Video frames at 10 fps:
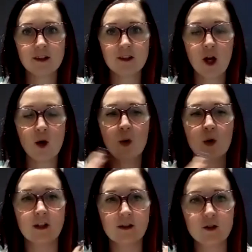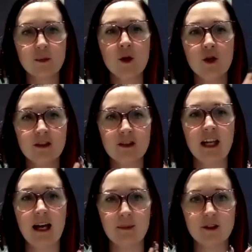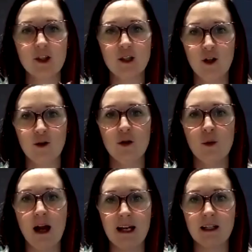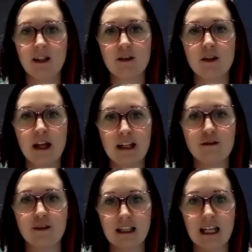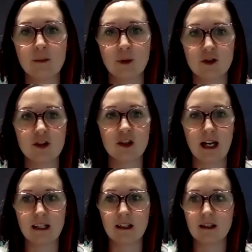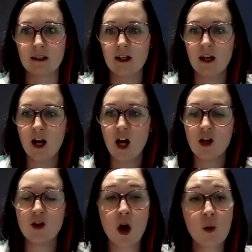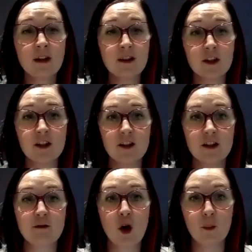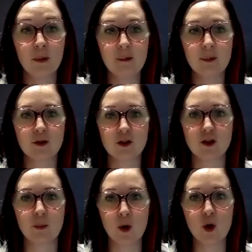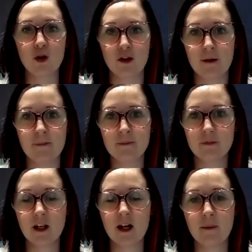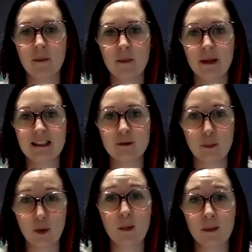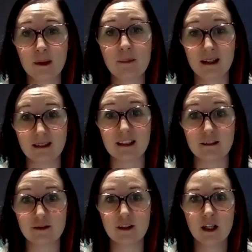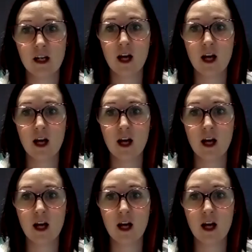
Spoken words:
So small steps along the way that they feel able to take, knowing that they've got people to support them, is probably massive.